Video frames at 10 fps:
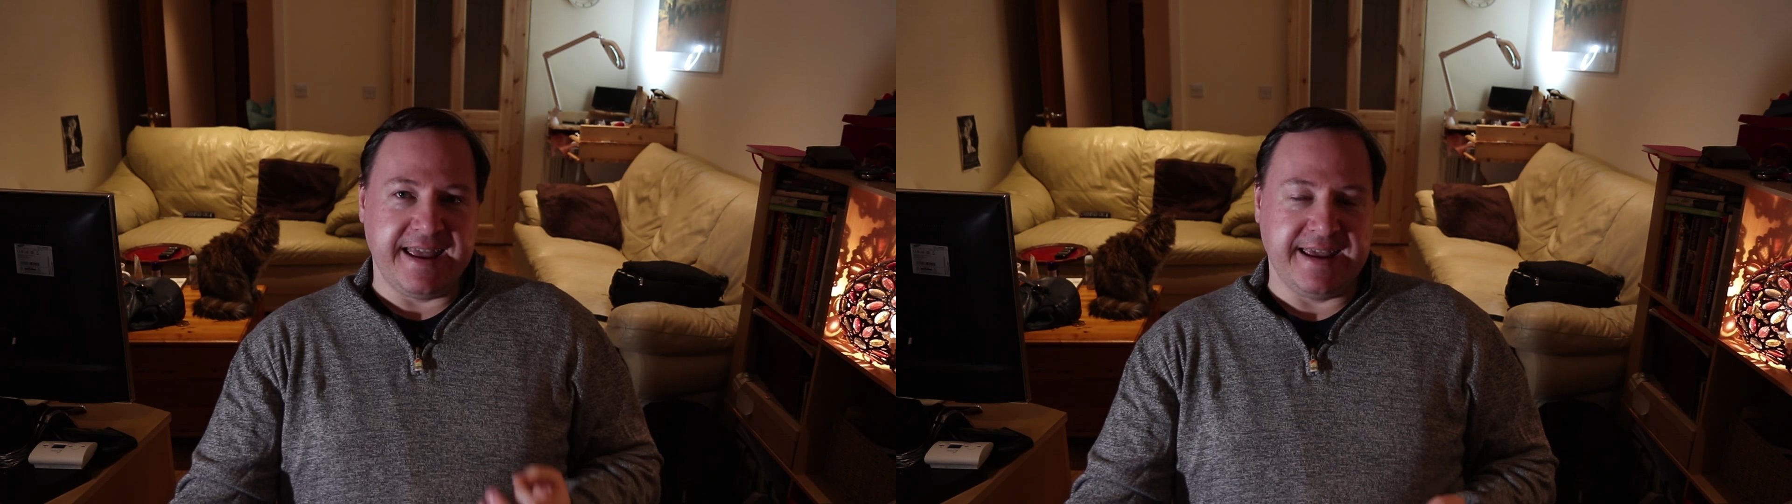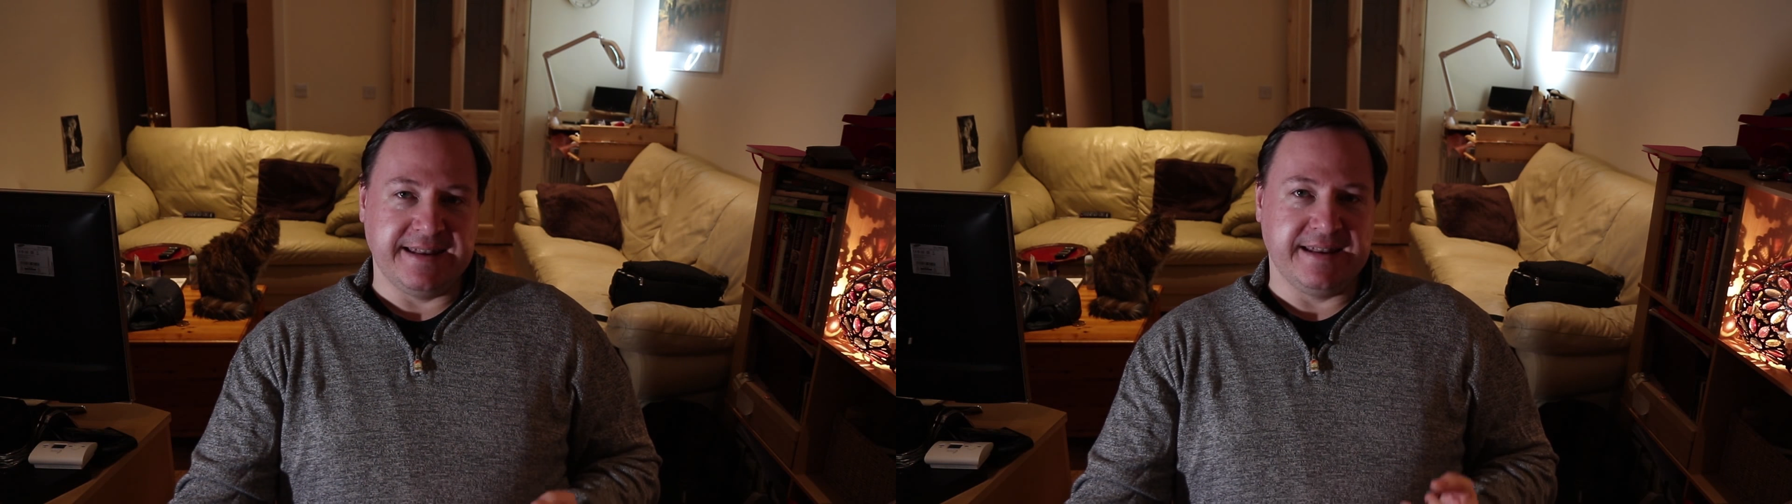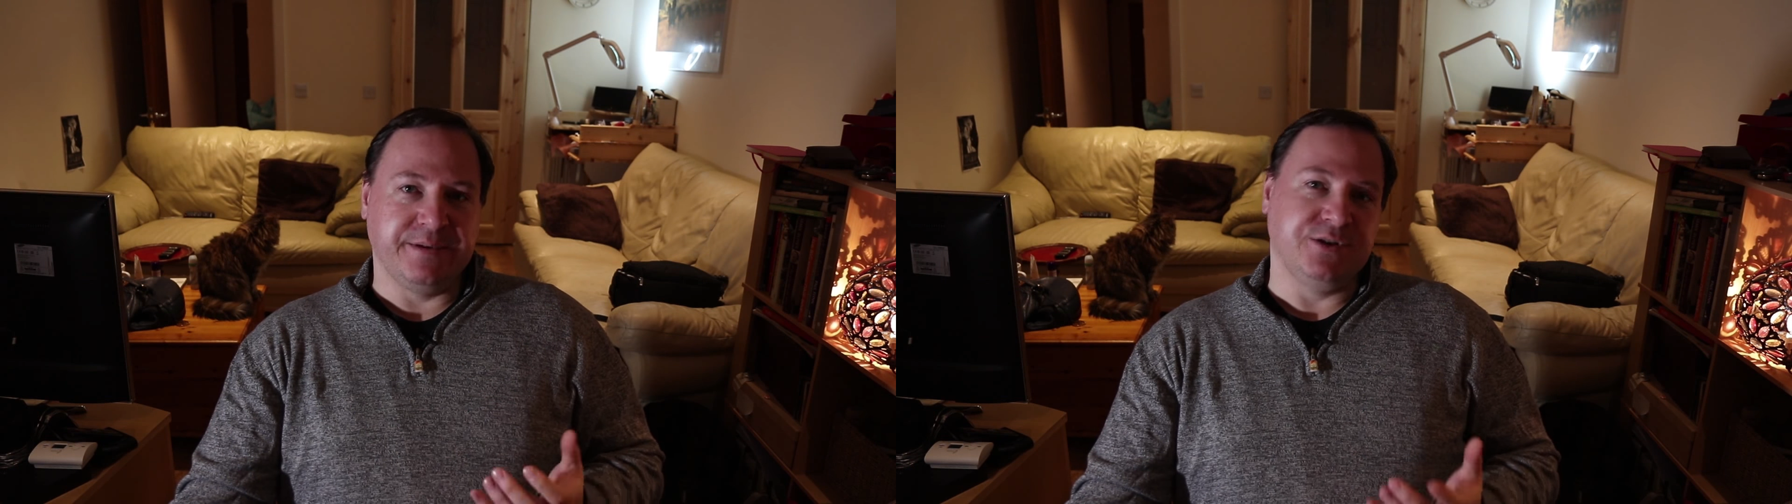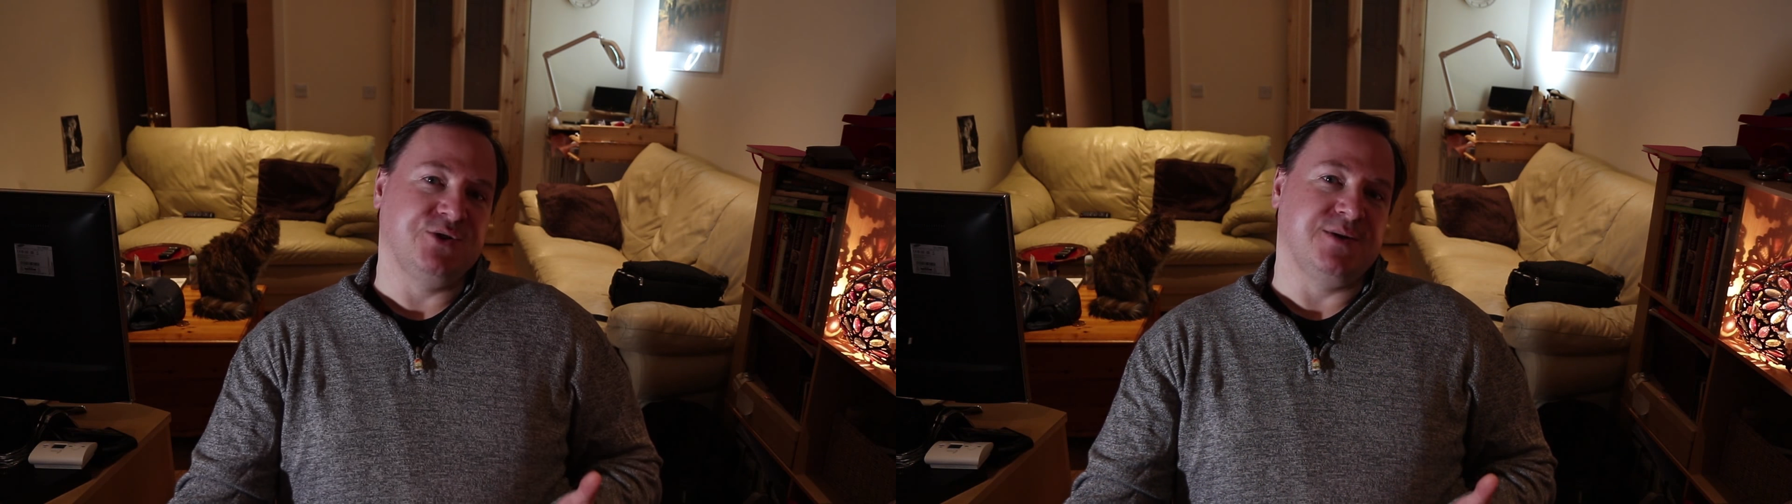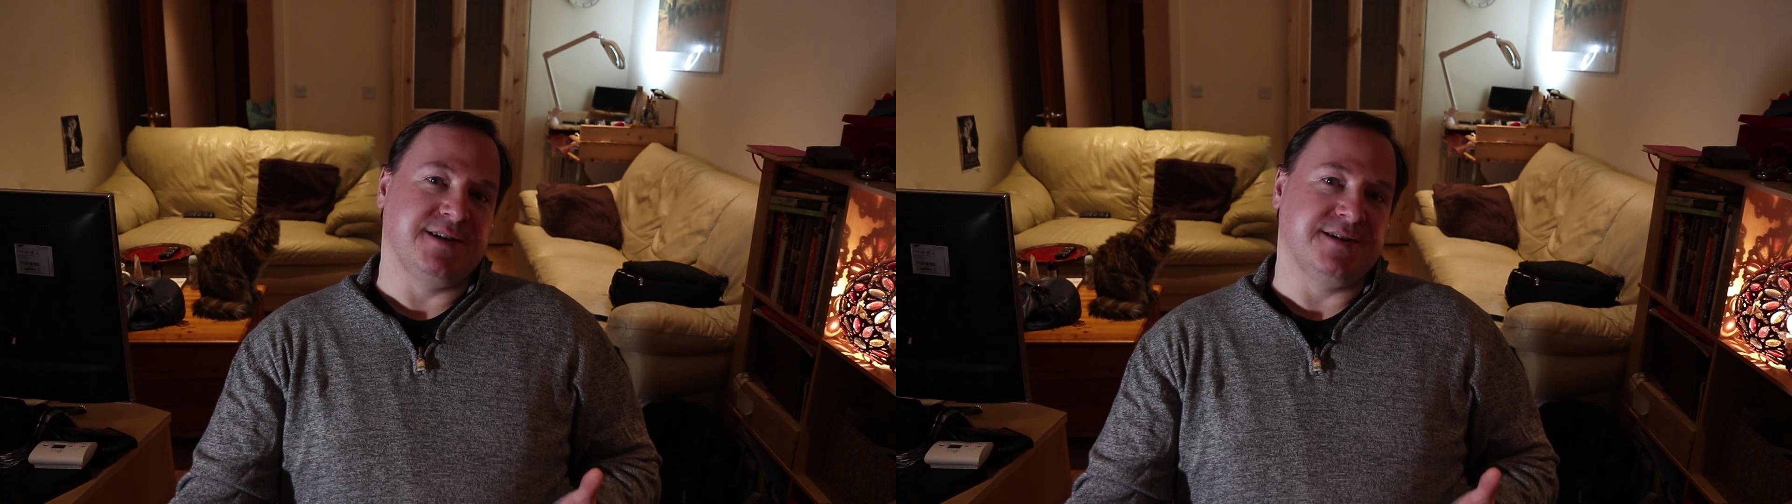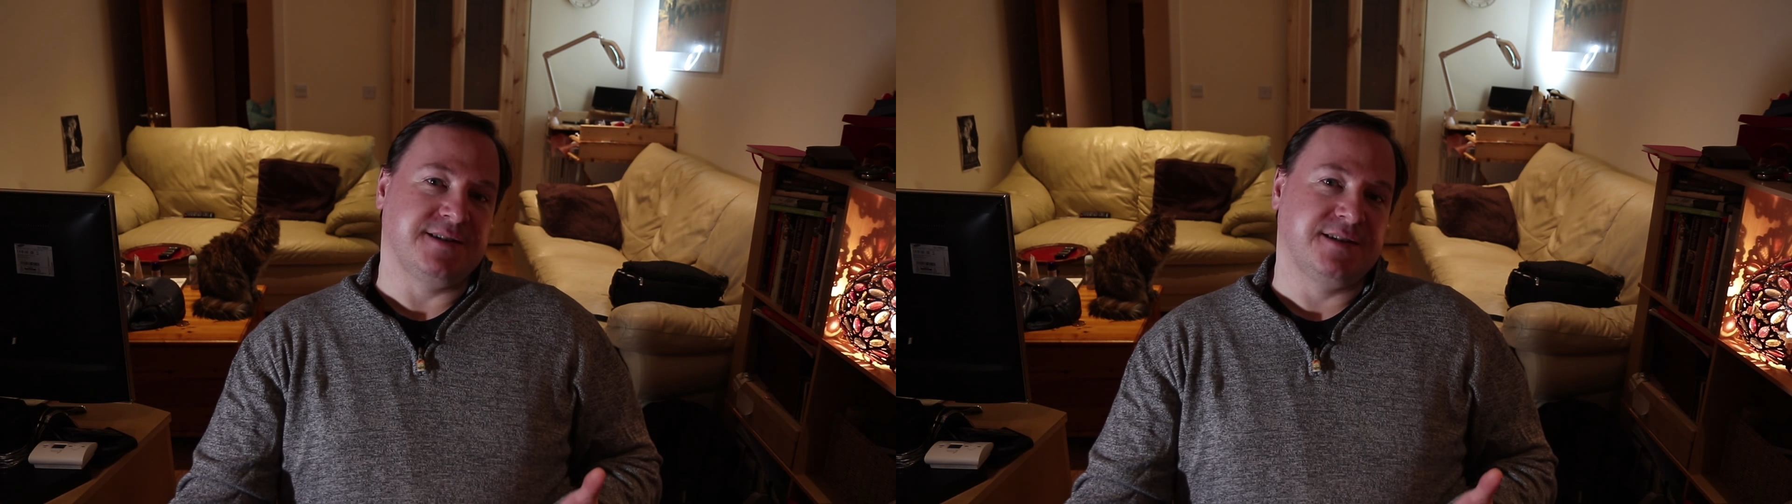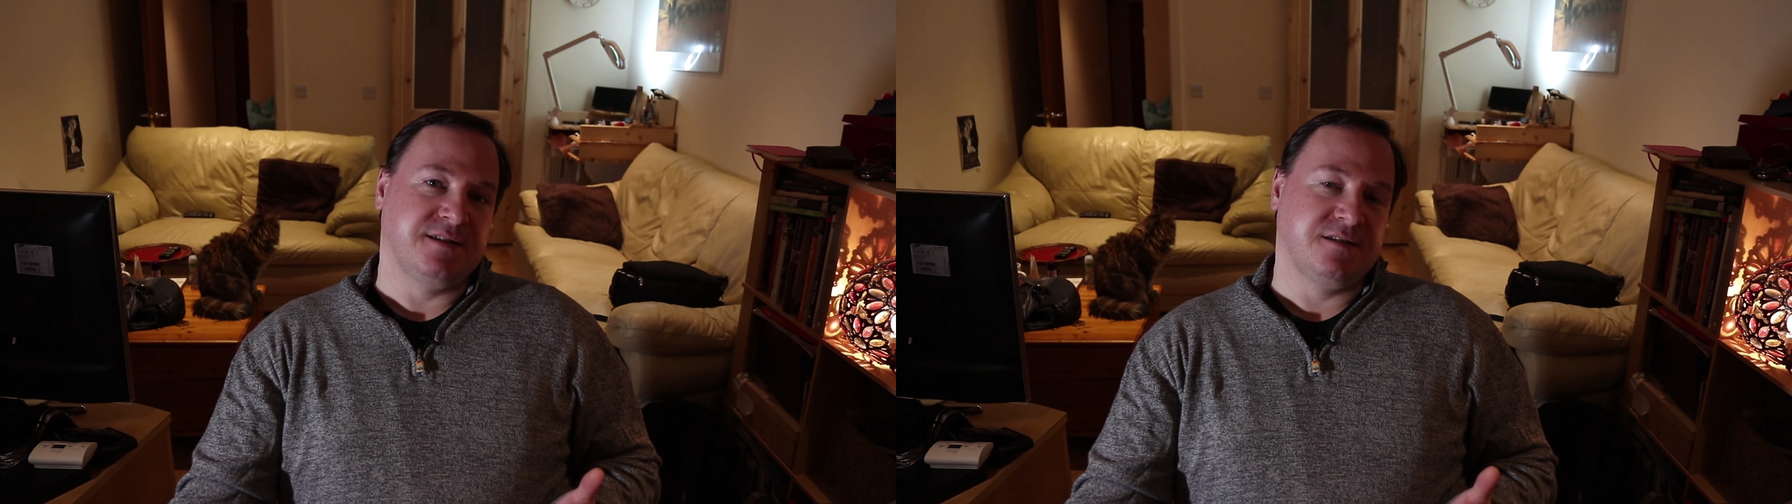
in about 2 years.